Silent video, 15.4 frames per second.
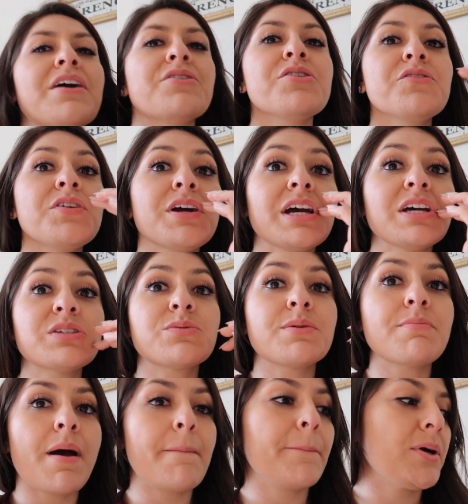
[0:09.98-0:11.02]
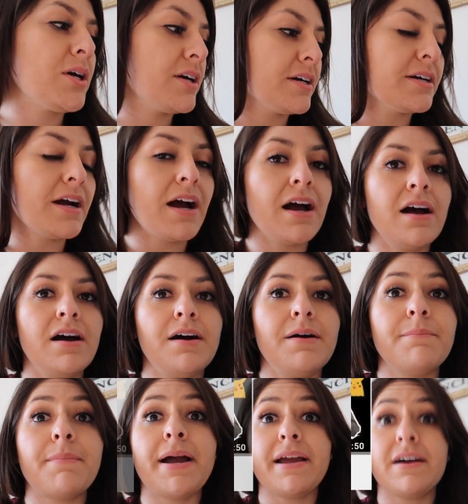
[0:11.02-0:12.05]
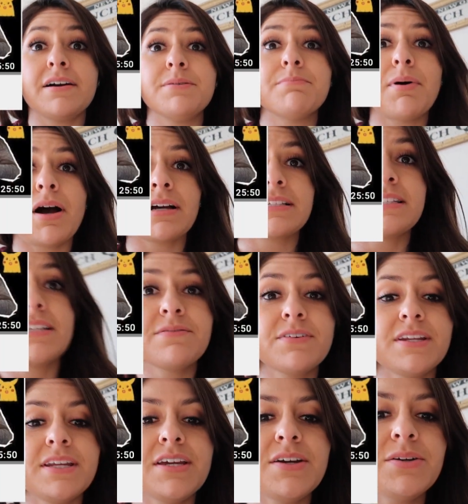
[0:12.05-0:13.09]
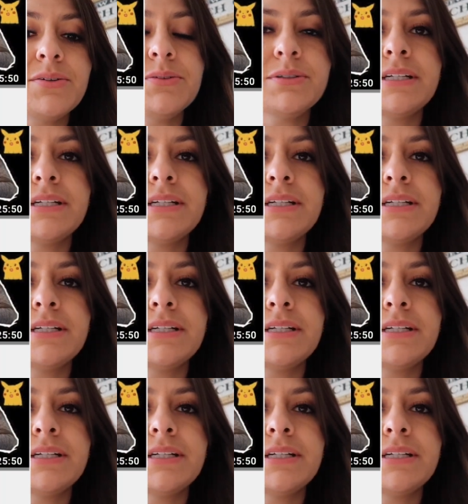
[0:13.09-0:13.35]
I don't know if you guys remember my unboxing video.